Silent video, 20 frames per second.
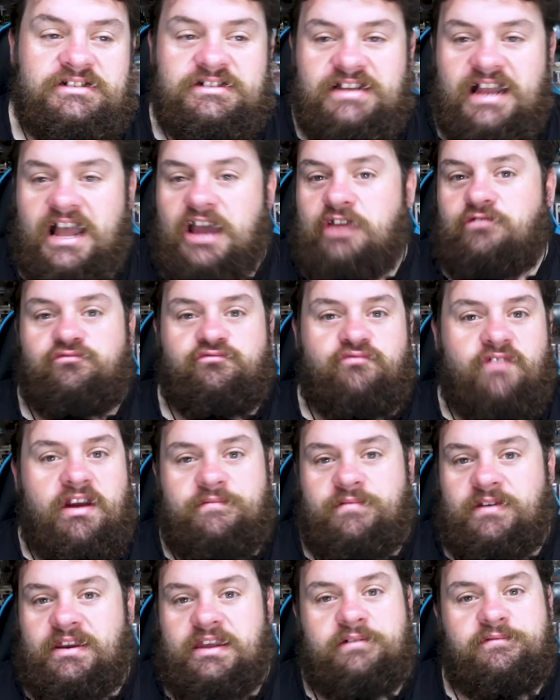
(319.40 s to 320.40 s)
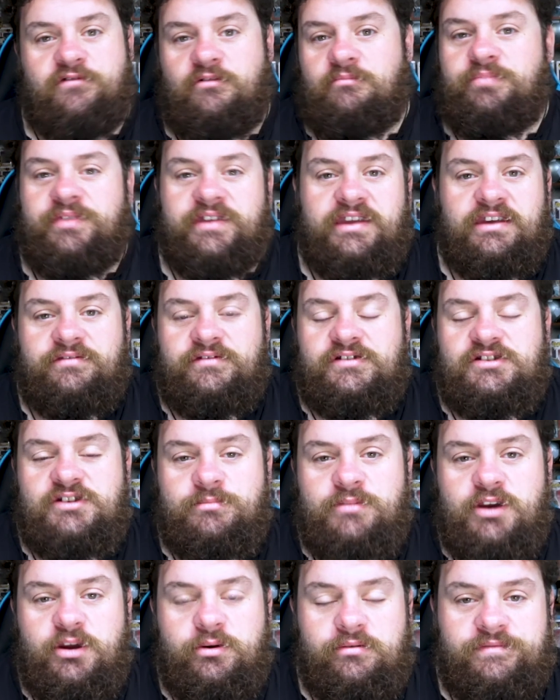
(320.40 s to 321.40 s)
unraveling from there, the
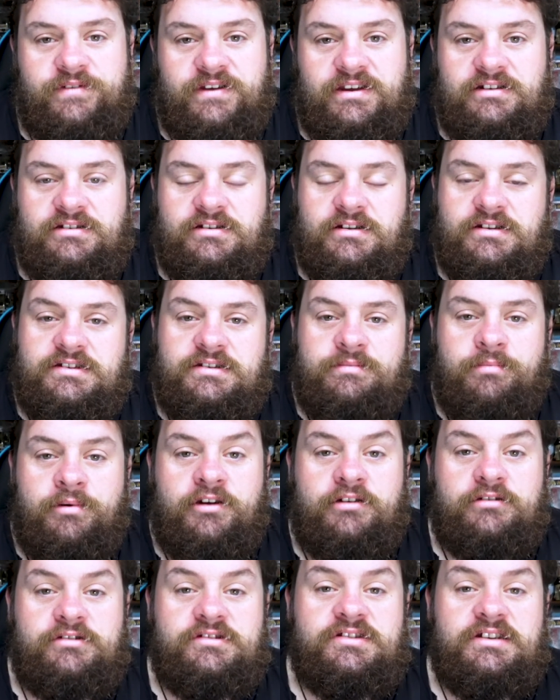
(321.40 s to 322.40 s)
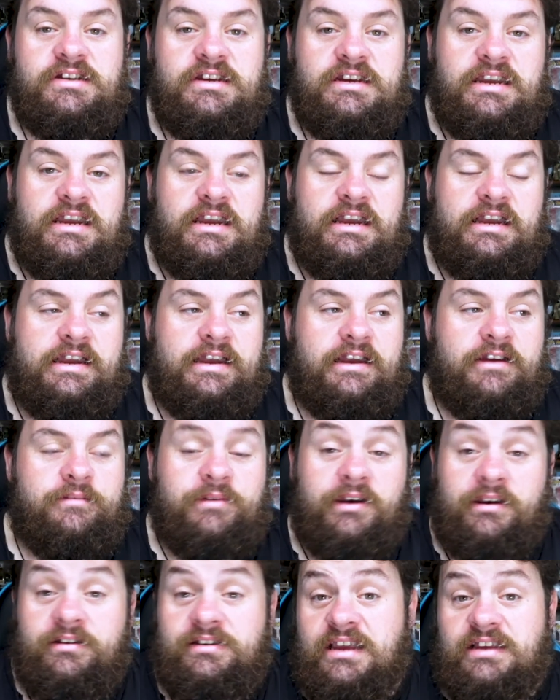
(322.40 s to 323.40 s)
domino effect, I suppose.
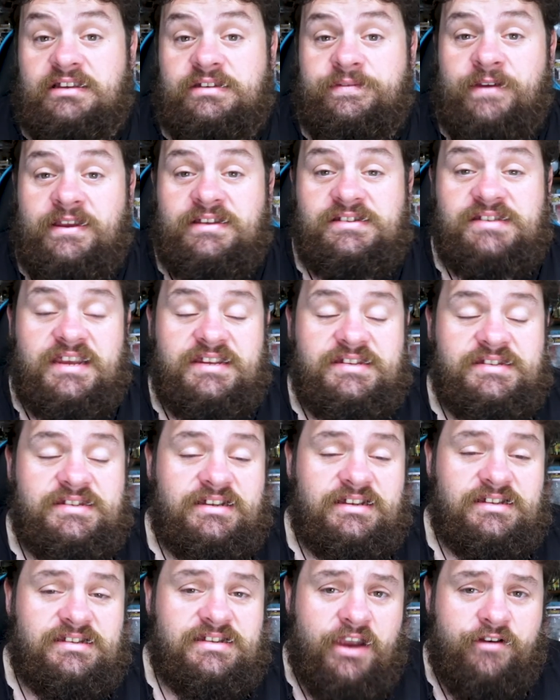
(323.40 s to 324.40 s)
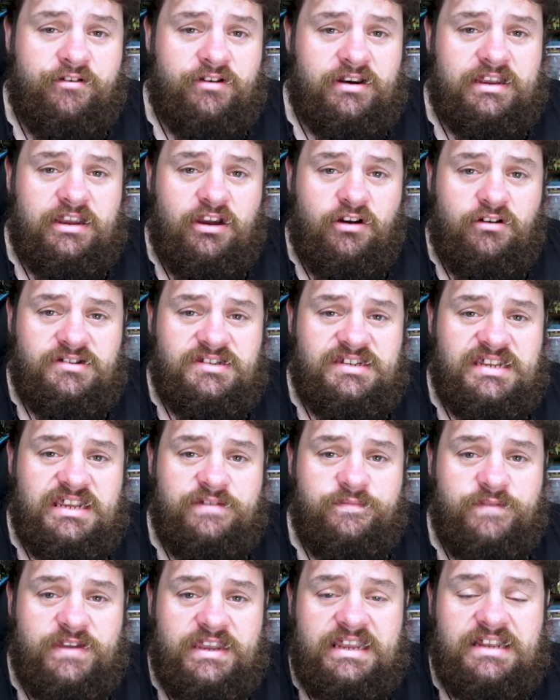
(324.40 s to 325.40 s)
But yeah, it's fantastic. It's currently on
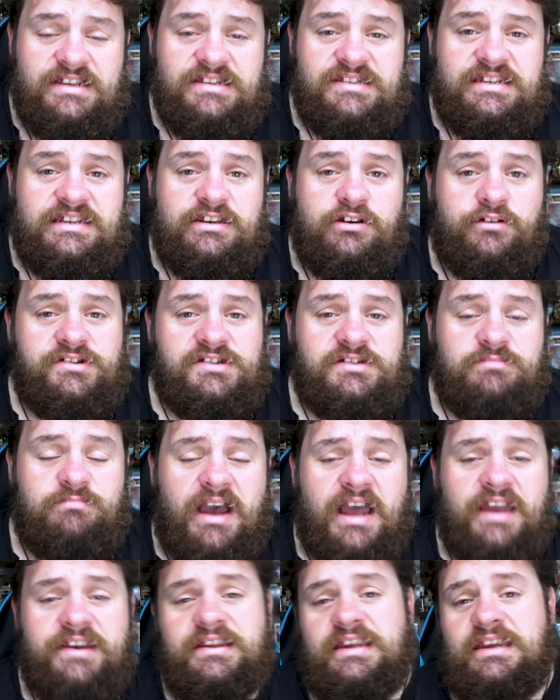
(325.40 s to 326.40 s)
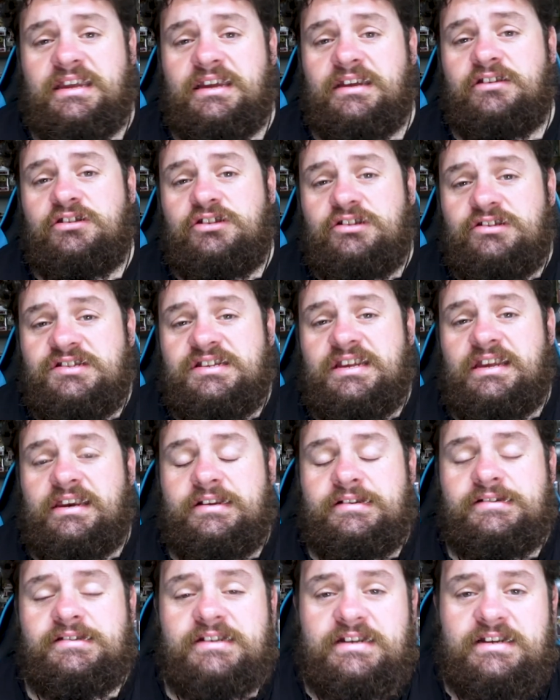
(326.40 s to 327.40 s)
TVNZ on demand here in New
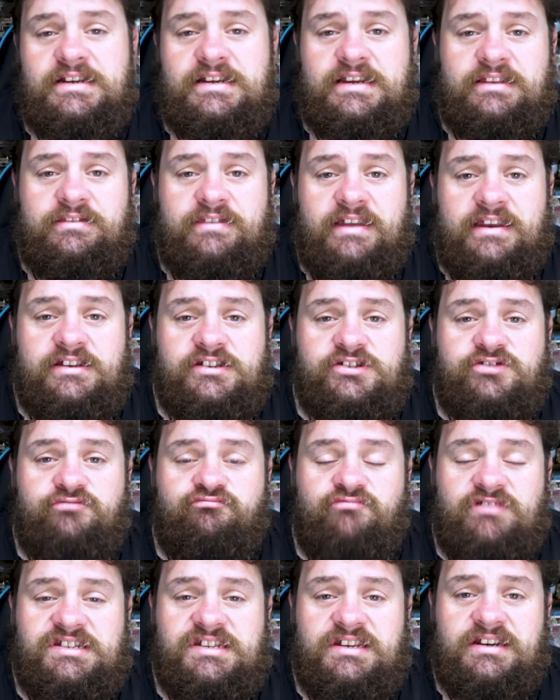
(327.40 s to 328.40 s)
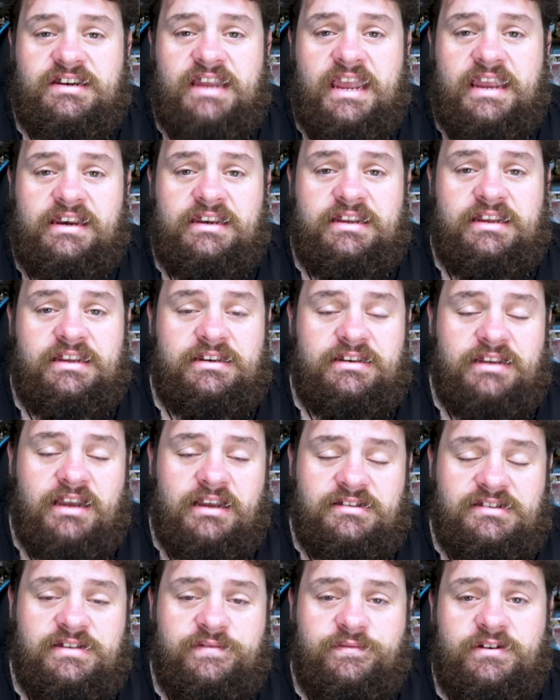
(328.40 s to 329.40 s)
Zealand. That is Resident Alien.
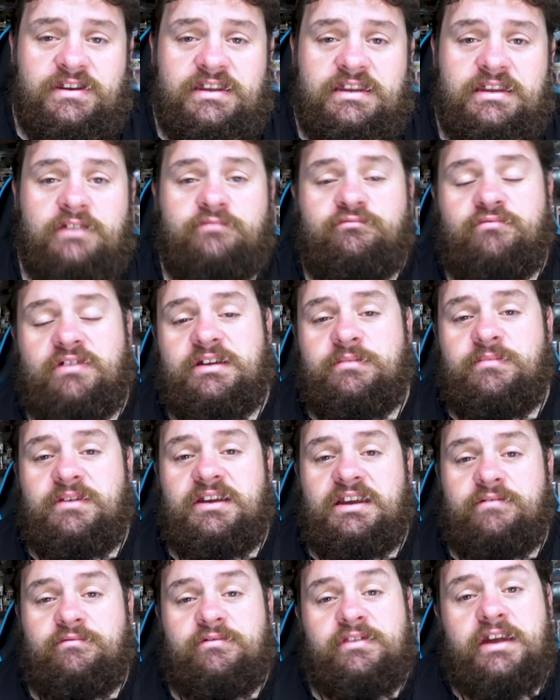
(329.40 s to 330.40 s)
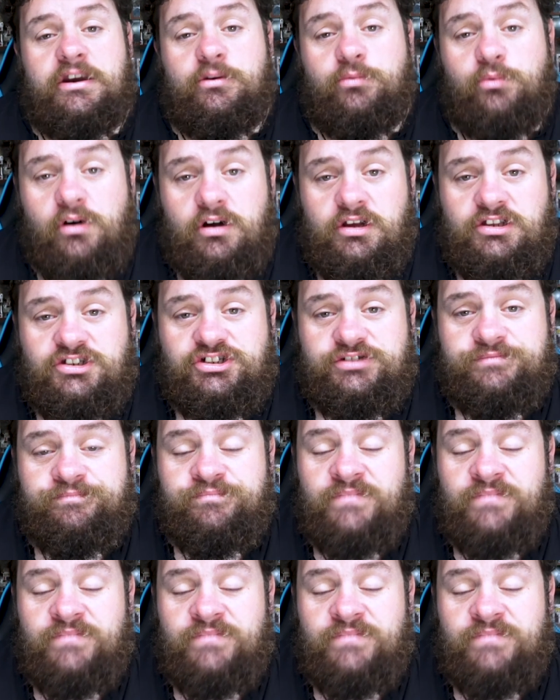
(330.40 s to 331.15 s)
I definitely recommend giving that a watch.